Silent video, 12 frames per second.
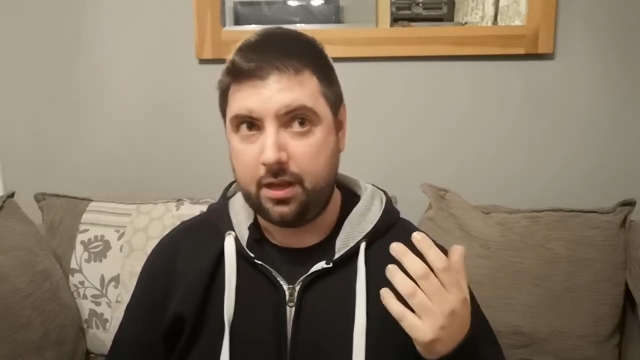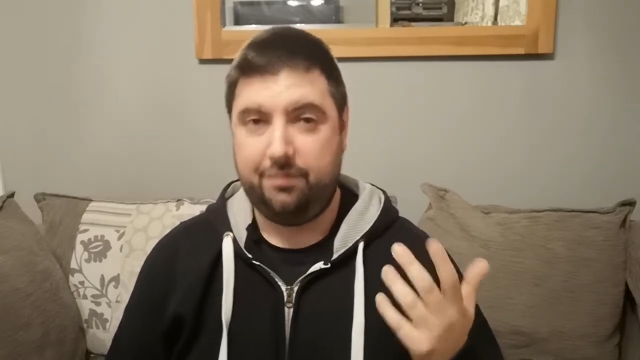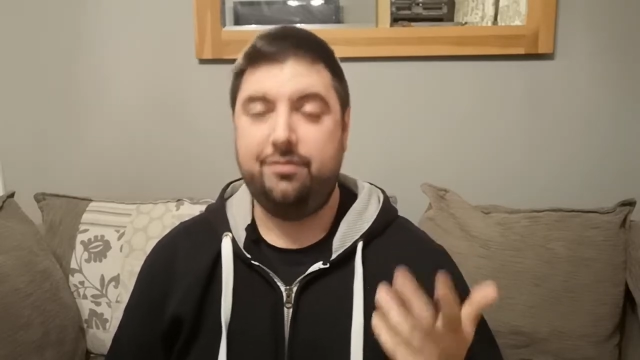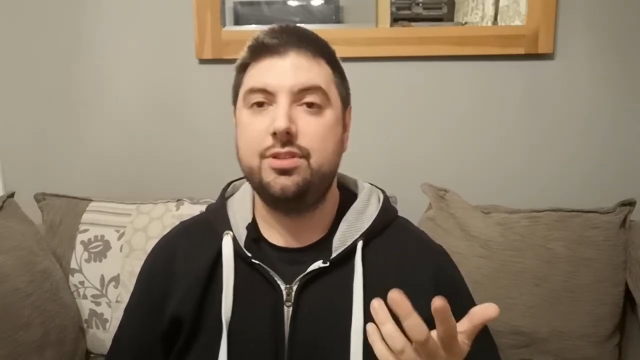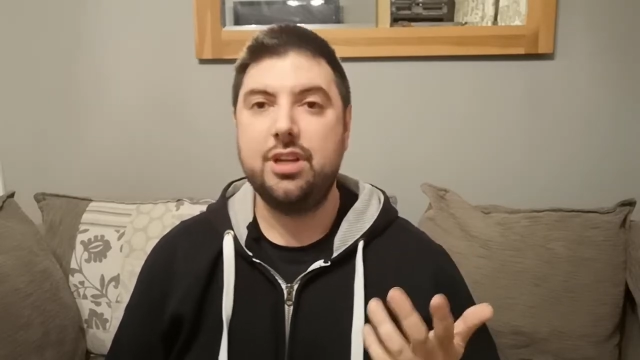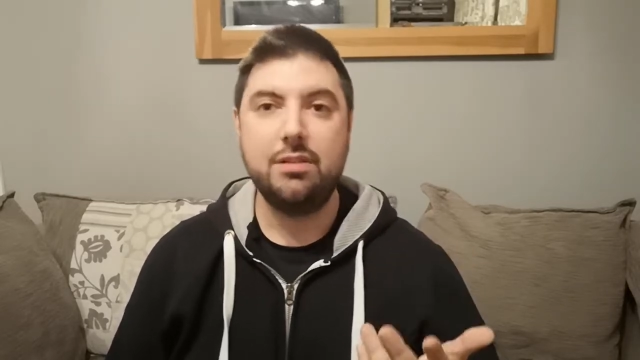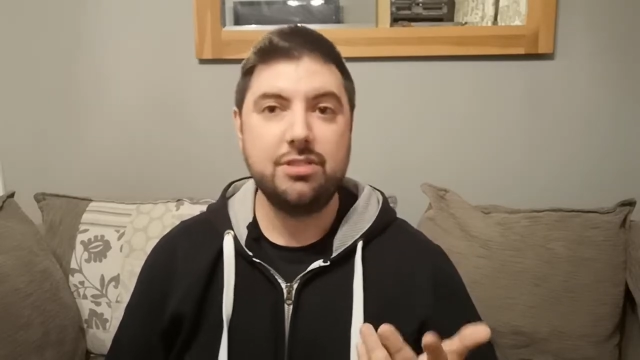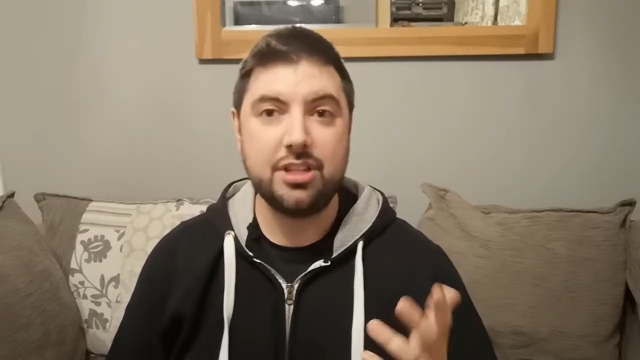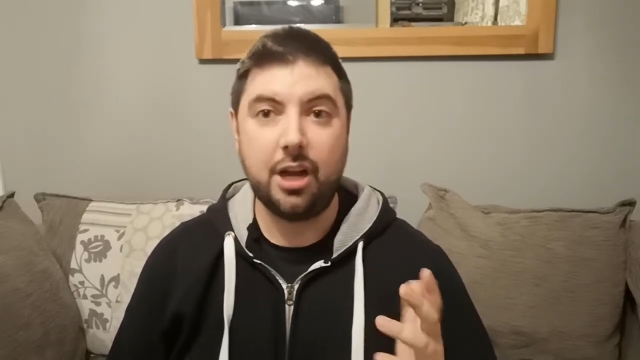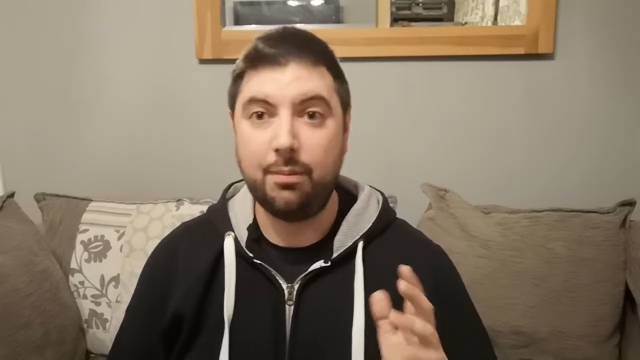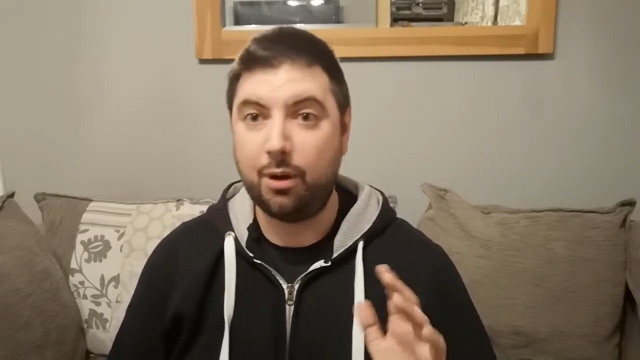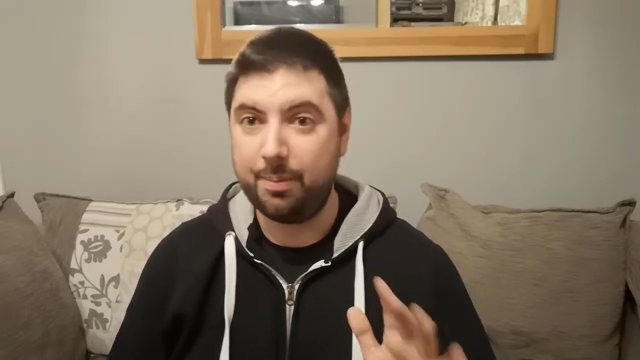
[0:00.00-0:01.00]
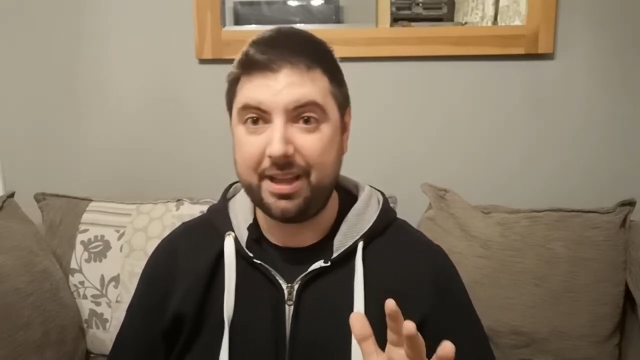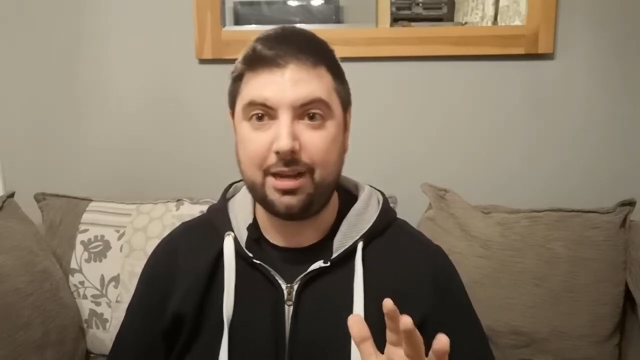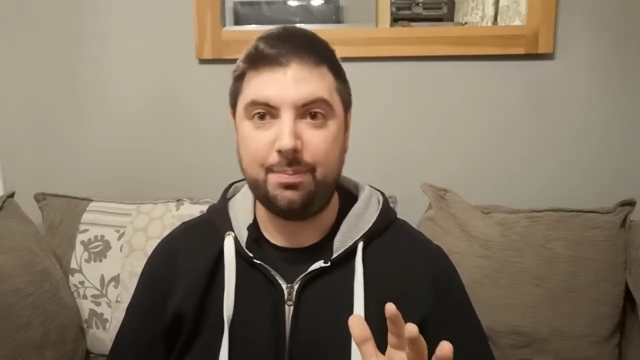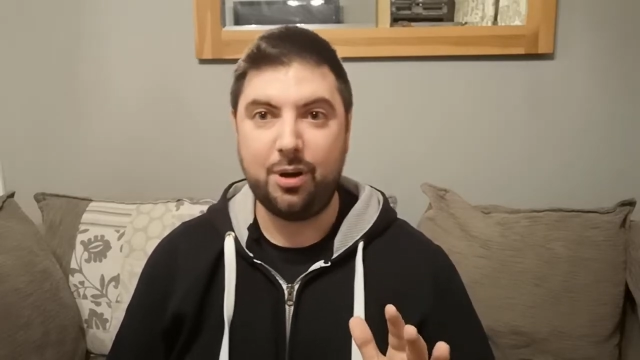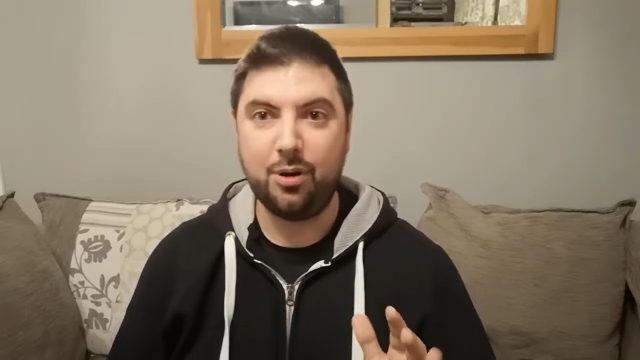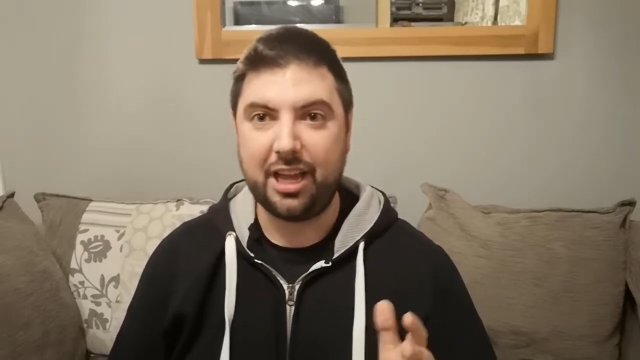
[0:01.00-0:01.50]
From time to time, I'll pick
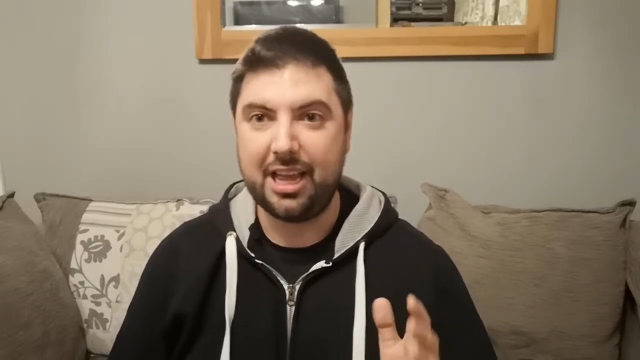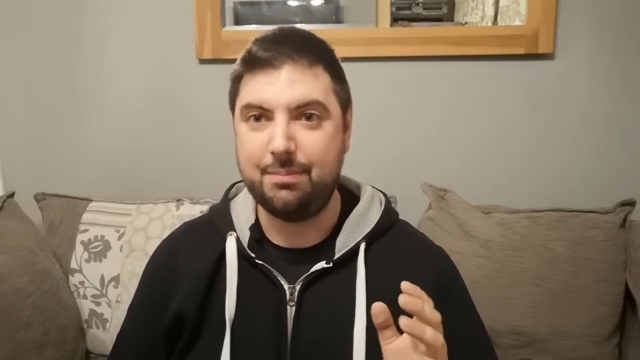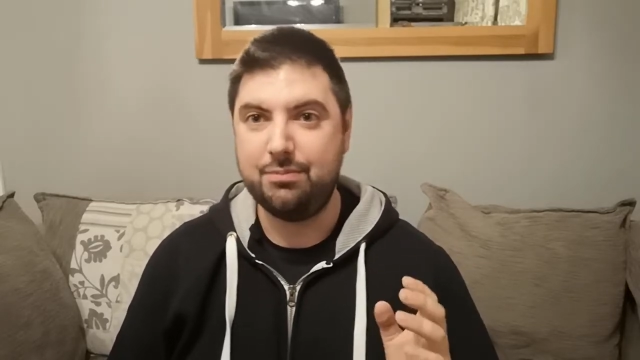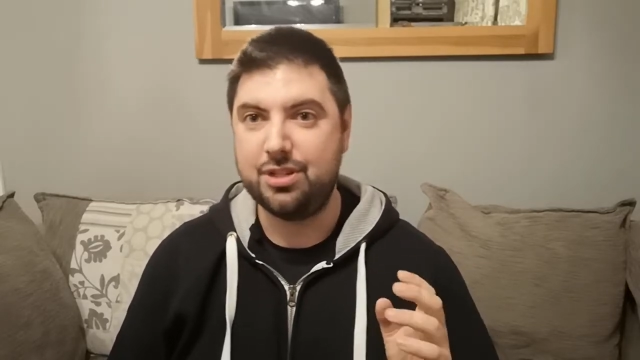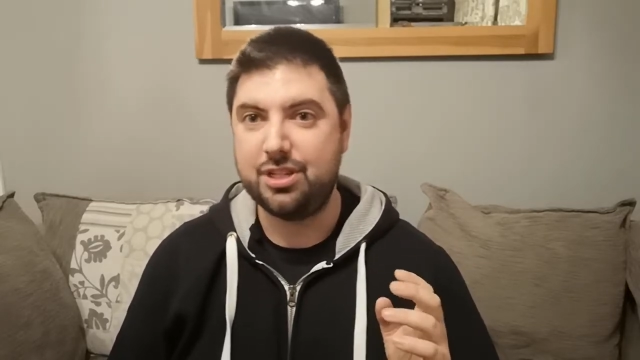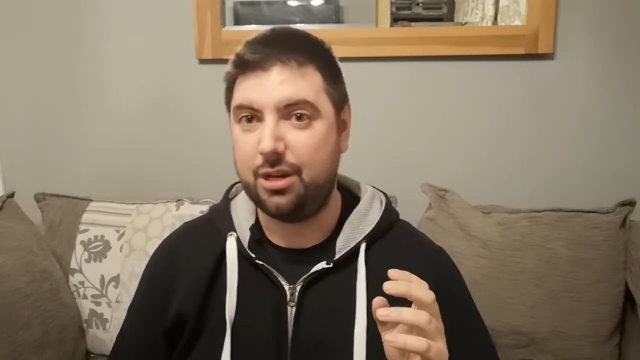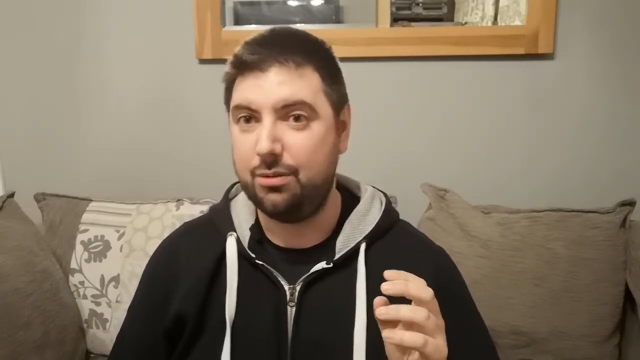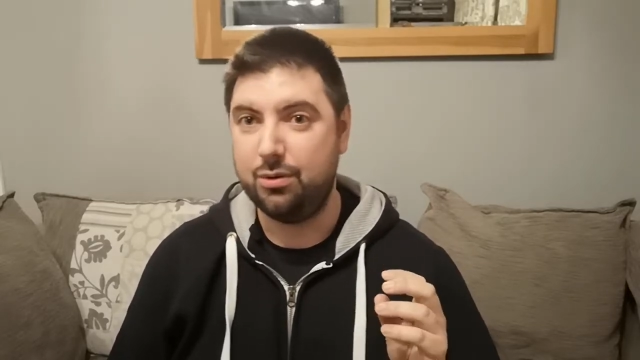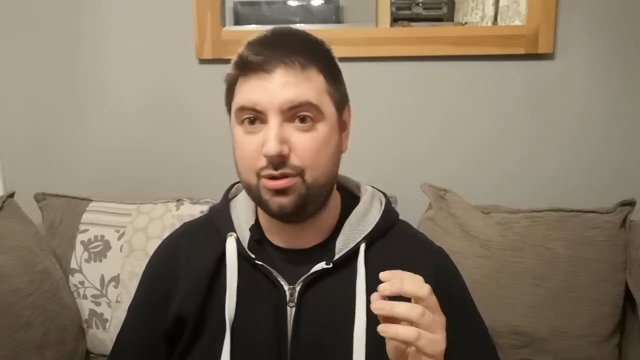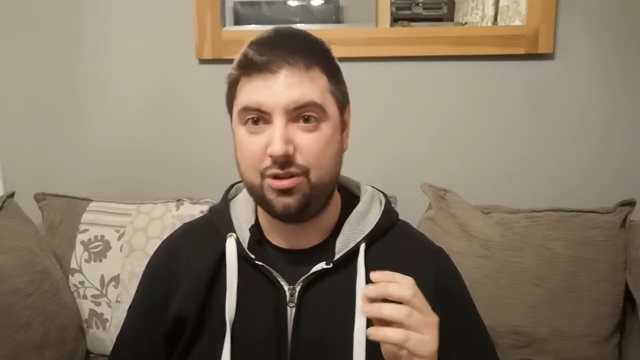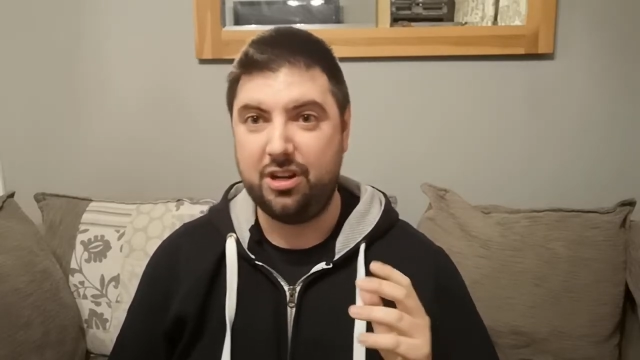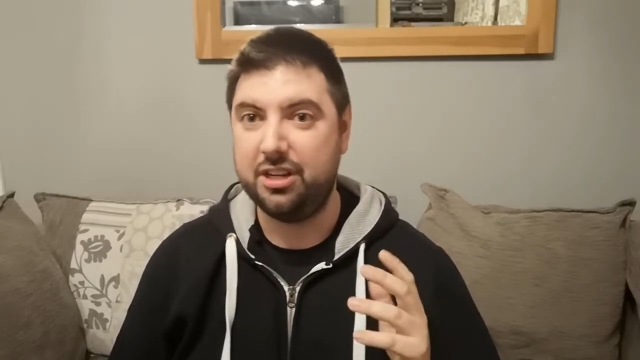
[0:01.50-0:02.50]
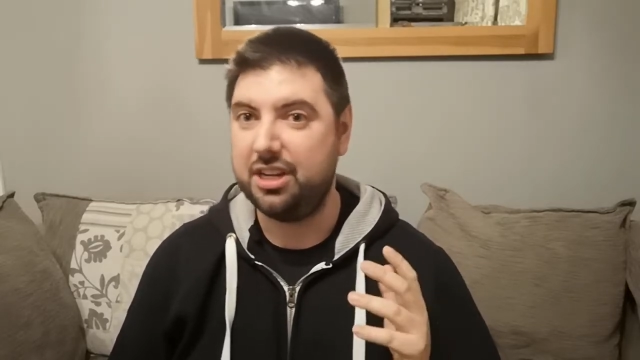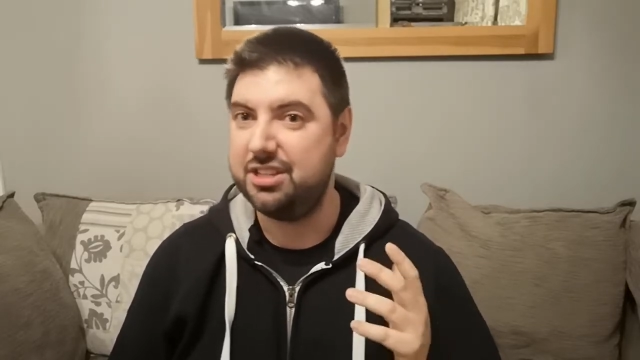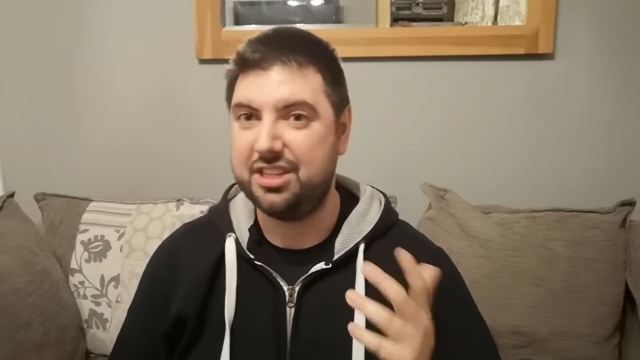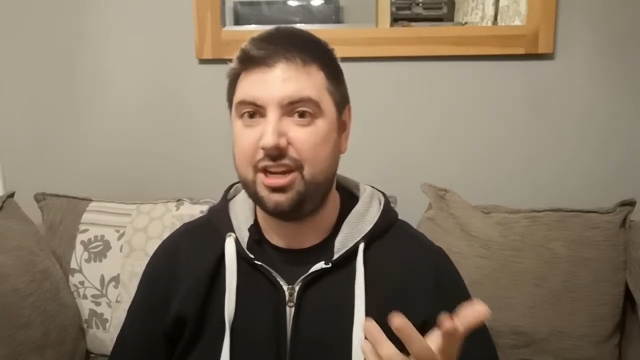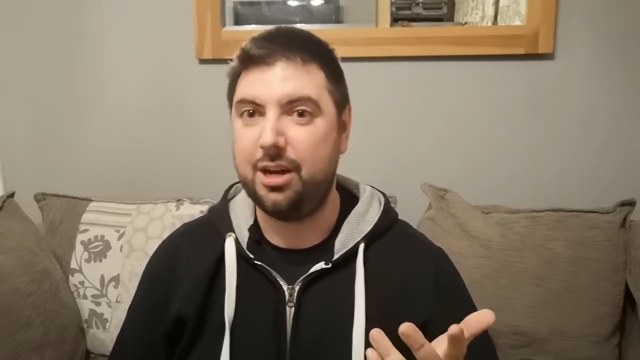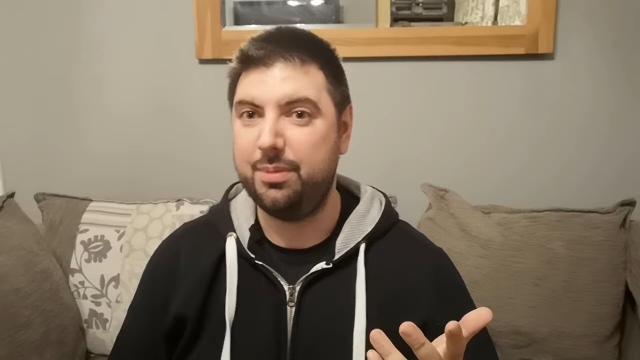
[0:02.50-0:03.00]
up old games. I will try and go
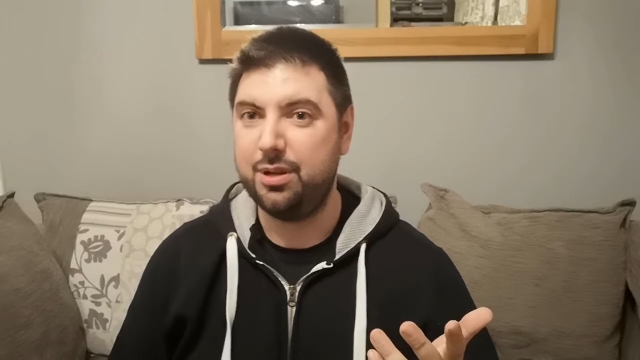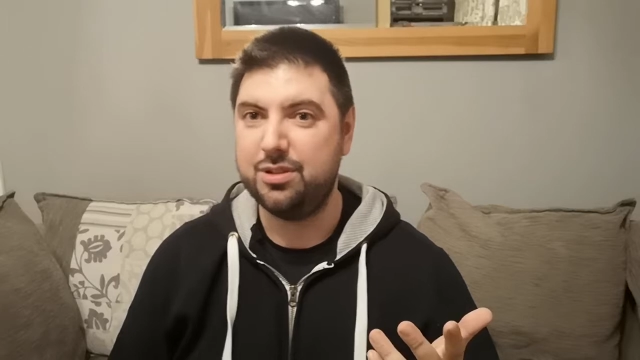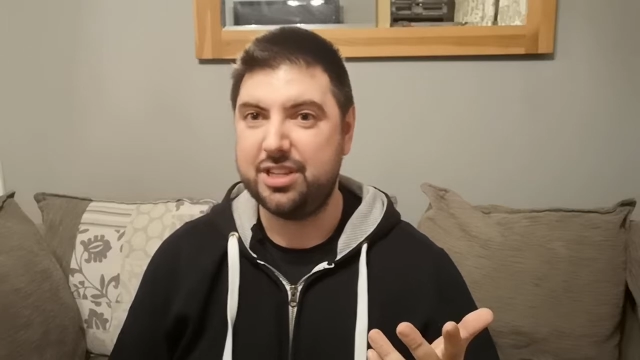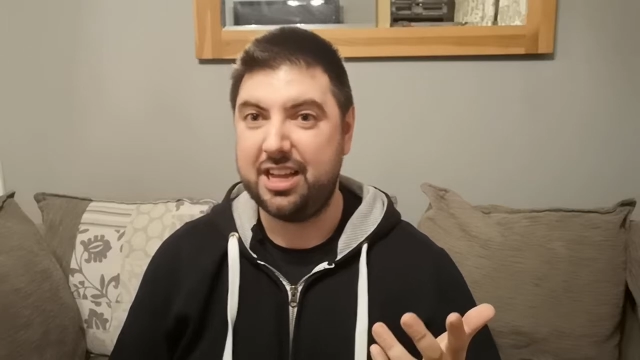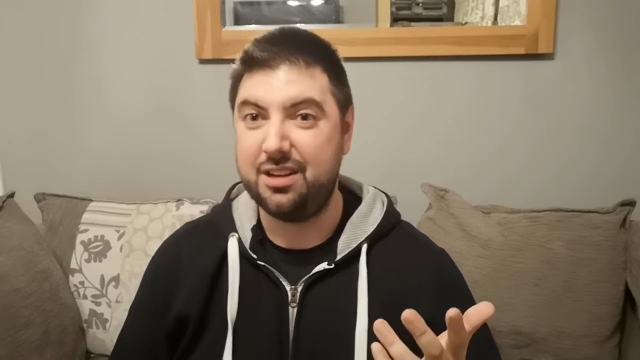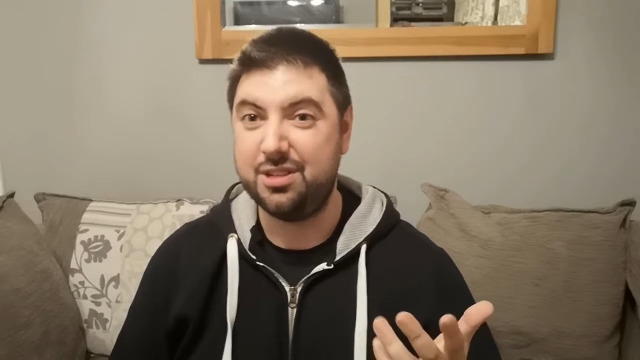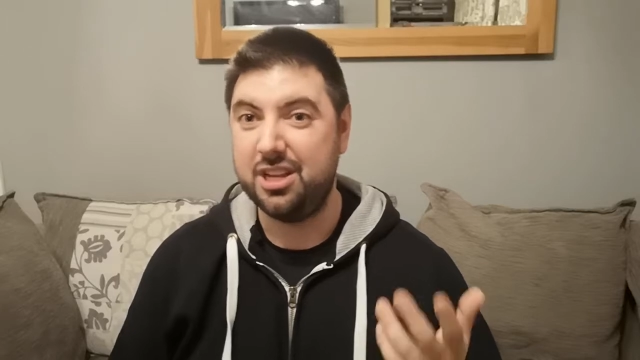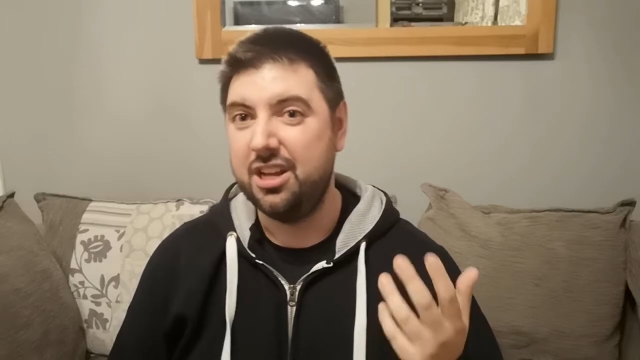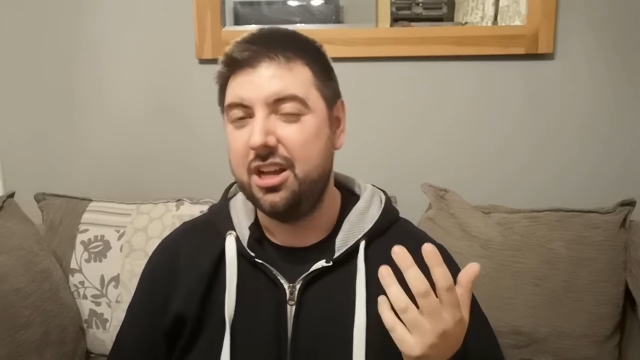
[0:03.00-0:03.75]
to car boot sales.